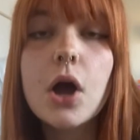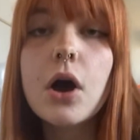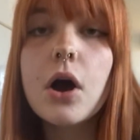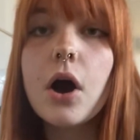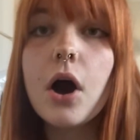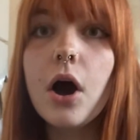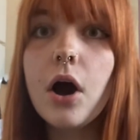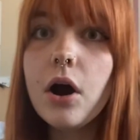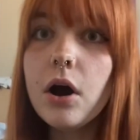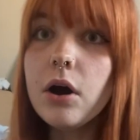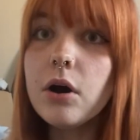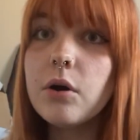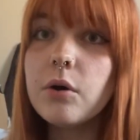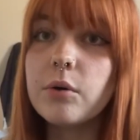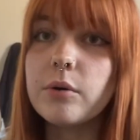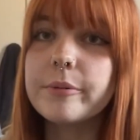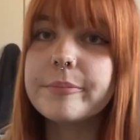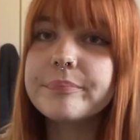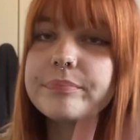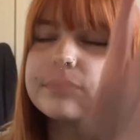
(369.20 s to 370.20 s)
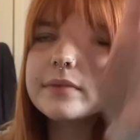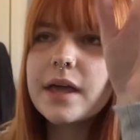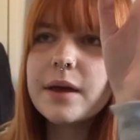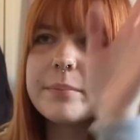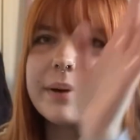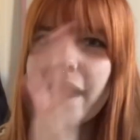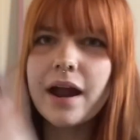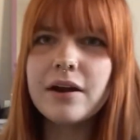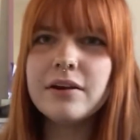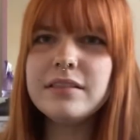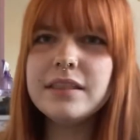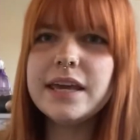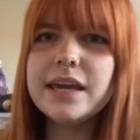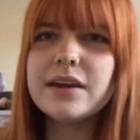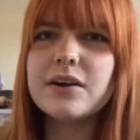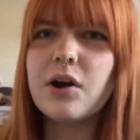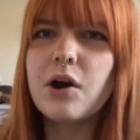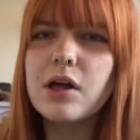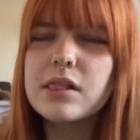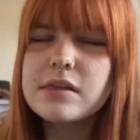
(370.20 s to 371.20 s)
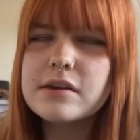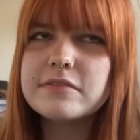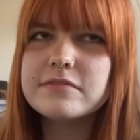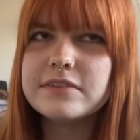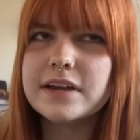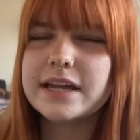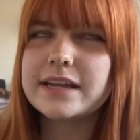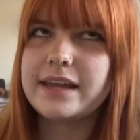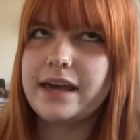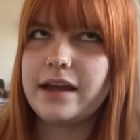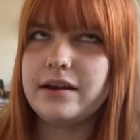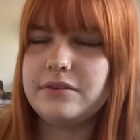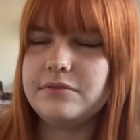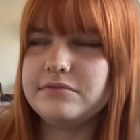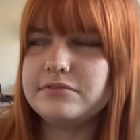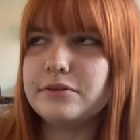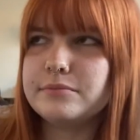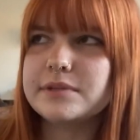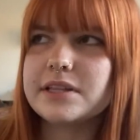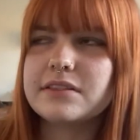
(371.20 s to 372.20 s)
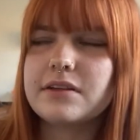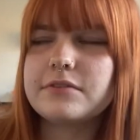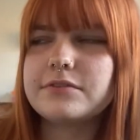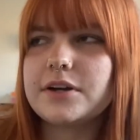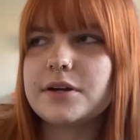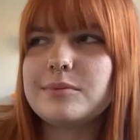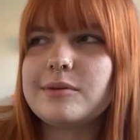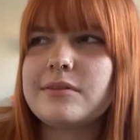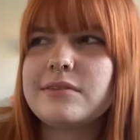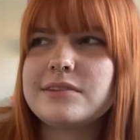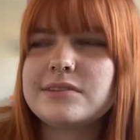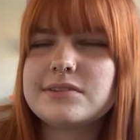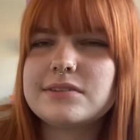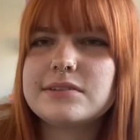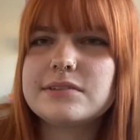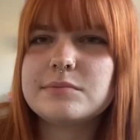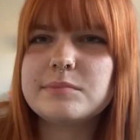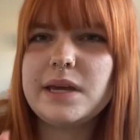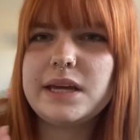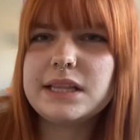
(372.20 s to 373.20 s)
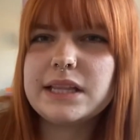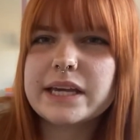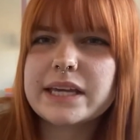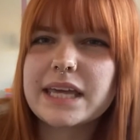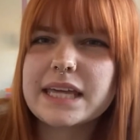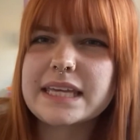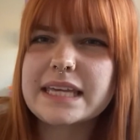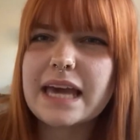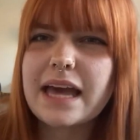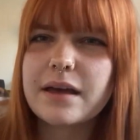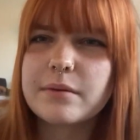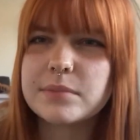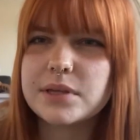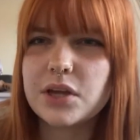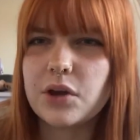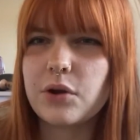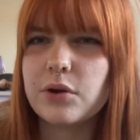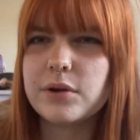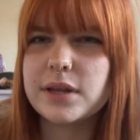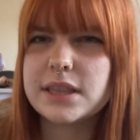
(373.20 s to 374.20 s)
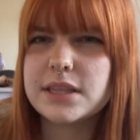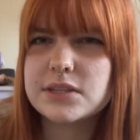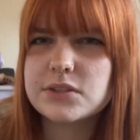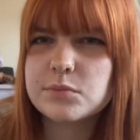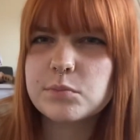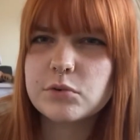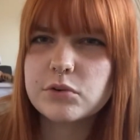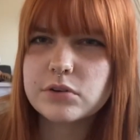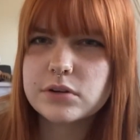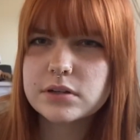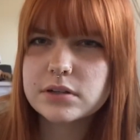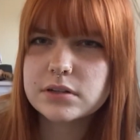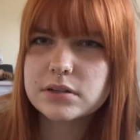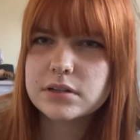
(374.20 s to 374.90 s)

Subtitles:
Oh, apparently Olive and Adam from the Love Hypothesis make like a cameo in this book.